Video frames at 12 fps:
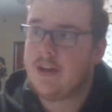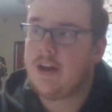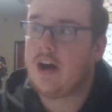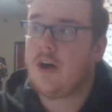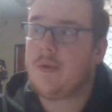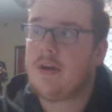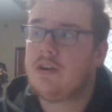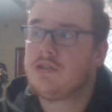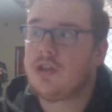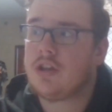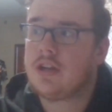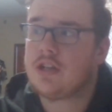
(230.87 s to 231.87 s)
Uh, we are
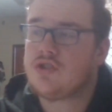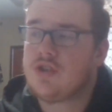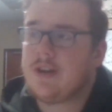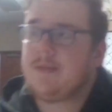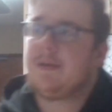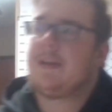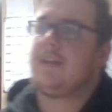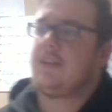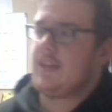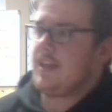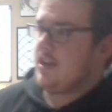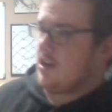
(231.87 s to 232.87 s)
also looking to streaming
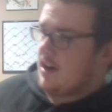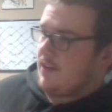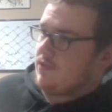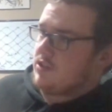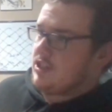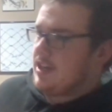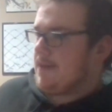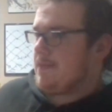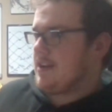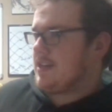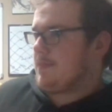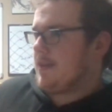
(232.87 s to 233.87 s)
the conference
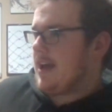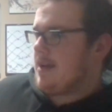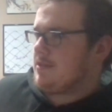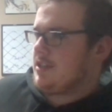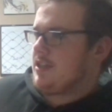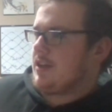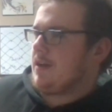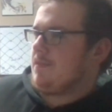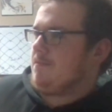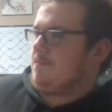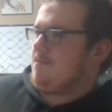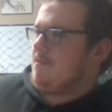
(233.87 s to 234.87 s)
championship games that you
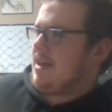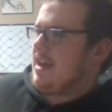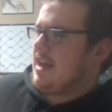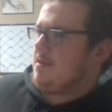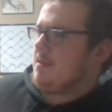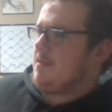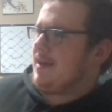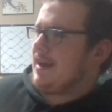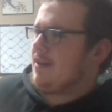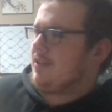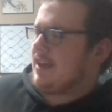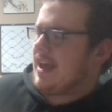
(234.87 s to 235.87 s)
can maybe make
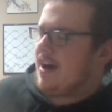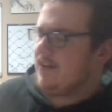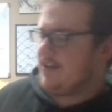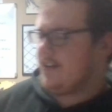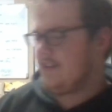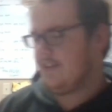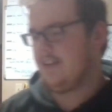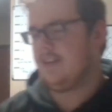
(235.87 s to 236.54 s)
out on the calendar.